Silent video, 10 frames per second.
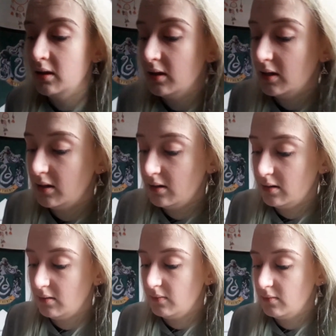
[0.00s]
and
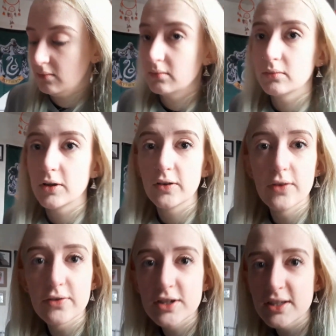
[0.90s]
I've
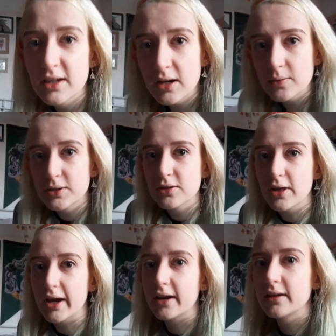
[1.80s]
never seen anyone do
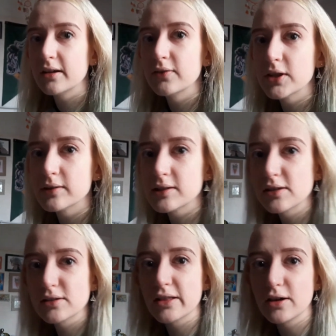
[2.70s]
that, even though it
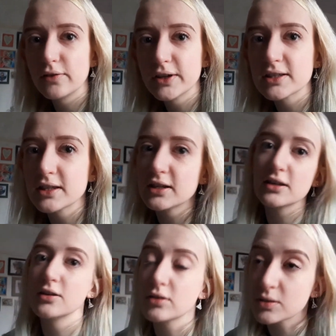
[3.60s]
seems like the obvious thing to
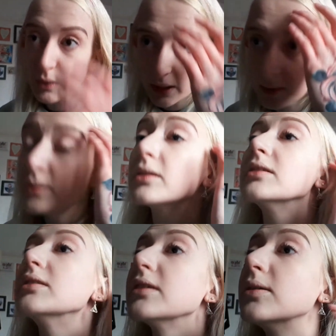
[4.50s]
do, because when I
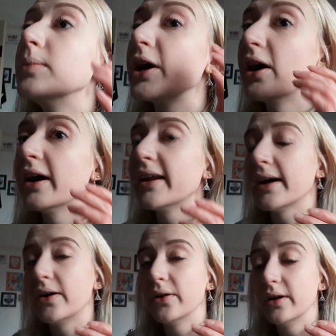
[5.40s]
tilt my eye
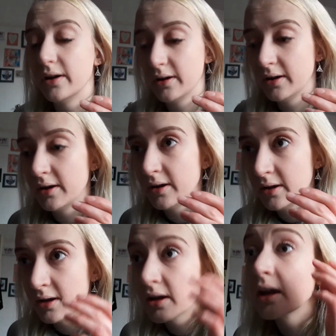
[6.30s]
down
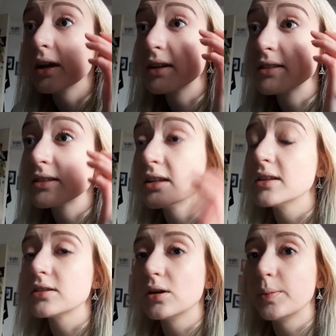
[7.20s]
and I can see the
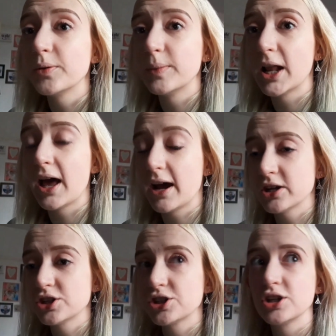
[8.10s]
top of my
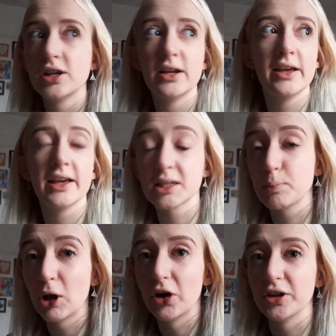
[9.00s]
lash is
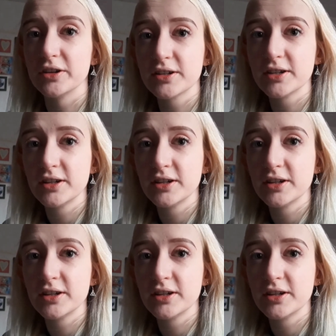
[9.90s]
blonde.